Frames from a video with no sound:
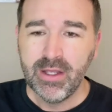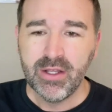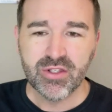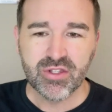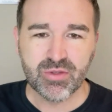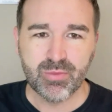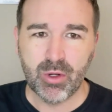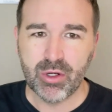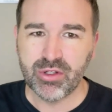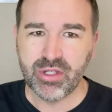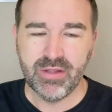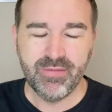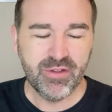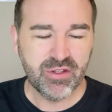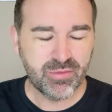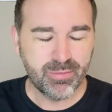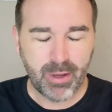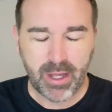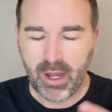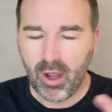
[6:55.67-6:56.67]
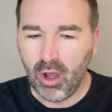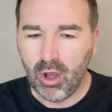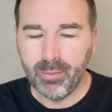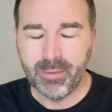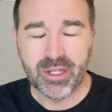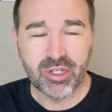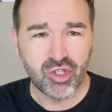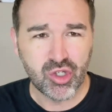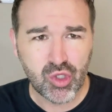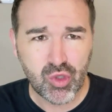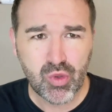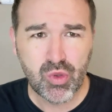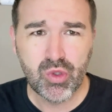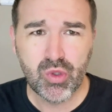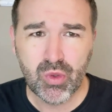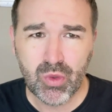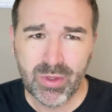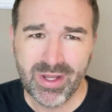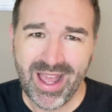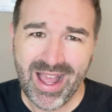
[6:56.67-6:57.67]
smart TVs, by all means, you
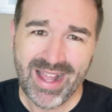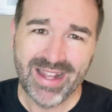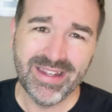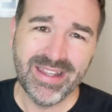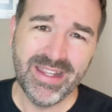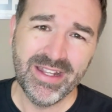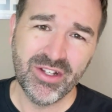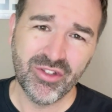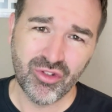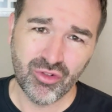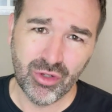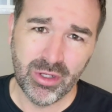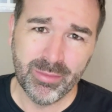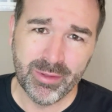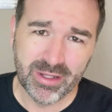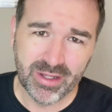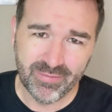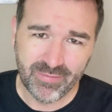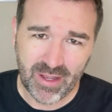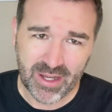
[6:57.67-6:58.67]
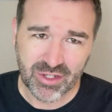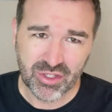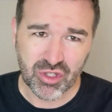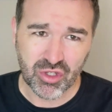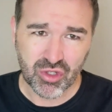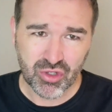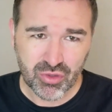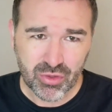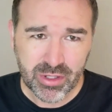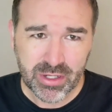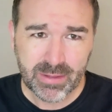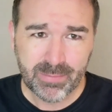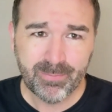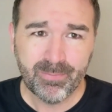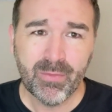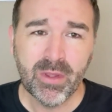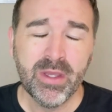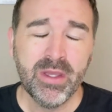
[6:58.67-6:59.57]
do not need a streaming device to stream.